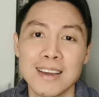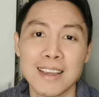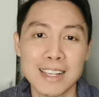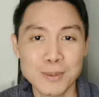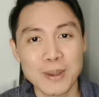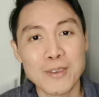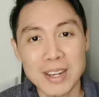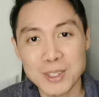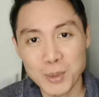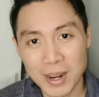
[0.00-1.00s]

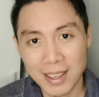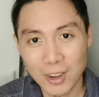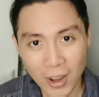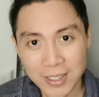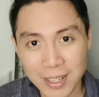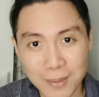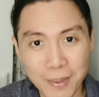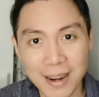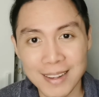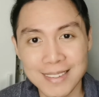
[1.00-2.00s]
experienced when I got
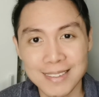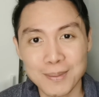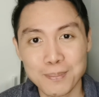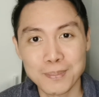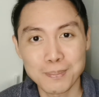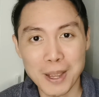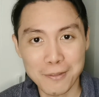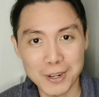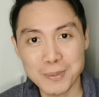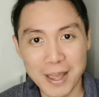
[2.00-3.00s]
my
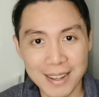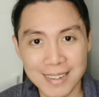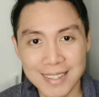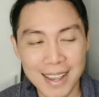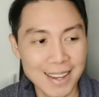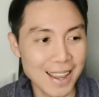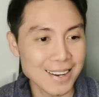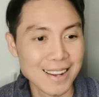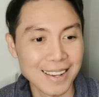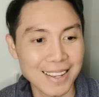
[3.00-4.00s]
first panic attack.
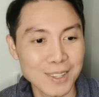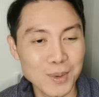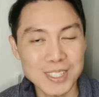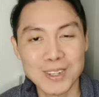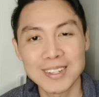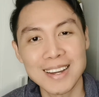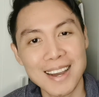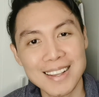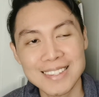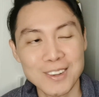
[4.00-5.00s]
And it was not
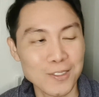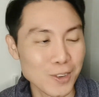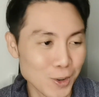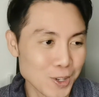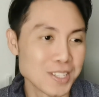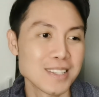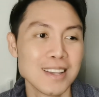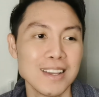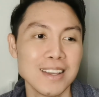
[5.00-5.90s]
nice, of course.